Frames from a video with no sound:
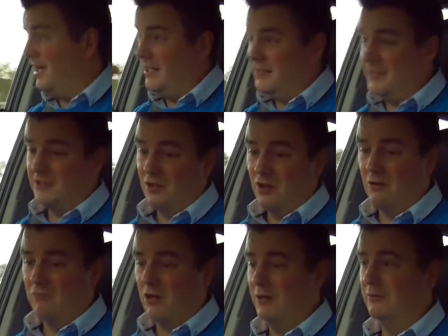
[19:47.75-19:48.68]
there's a lot
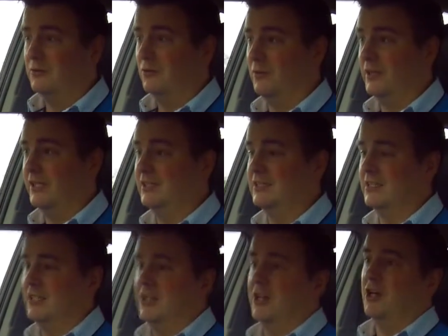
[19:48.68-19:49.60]
of road noise.
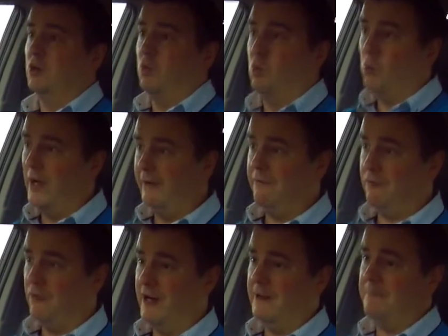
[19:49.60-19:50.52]
Wait
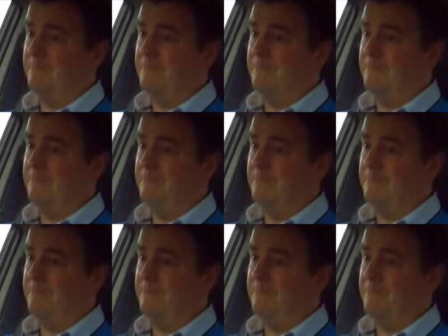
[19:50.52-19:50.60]
for it.